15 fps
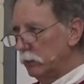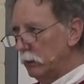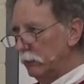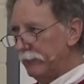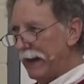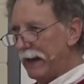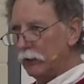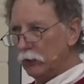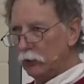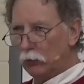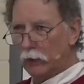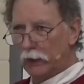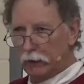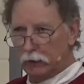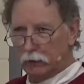
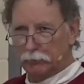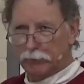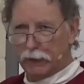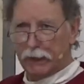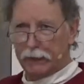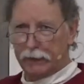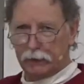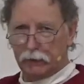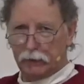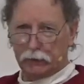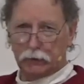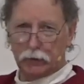evaluated by a